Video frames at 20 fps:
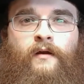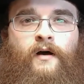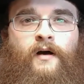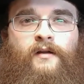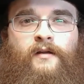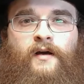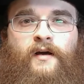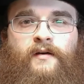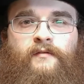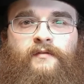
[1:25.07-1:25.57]

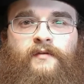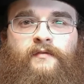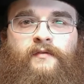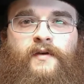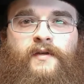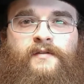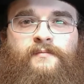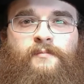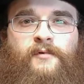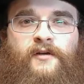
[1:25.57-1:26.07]
A lot of the
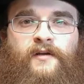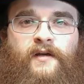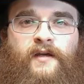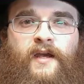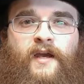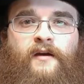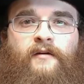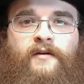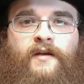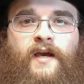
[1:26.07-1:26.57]
Facebook
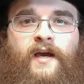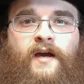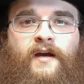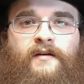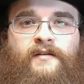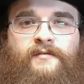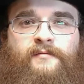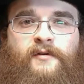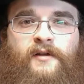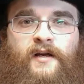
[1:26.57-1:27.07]
account
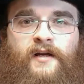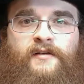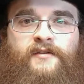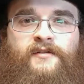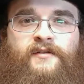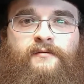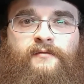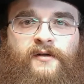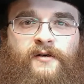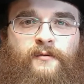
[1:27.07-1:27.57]
hacks will
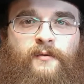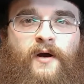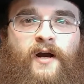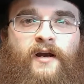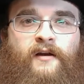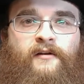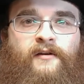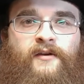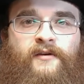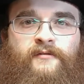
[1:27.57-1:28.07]
actually
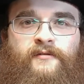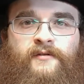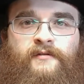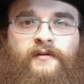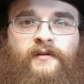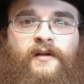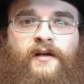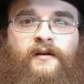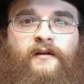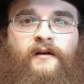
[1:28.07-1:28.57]
require you to
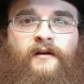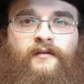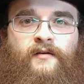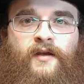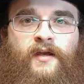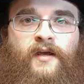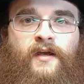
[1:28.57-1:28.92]
click on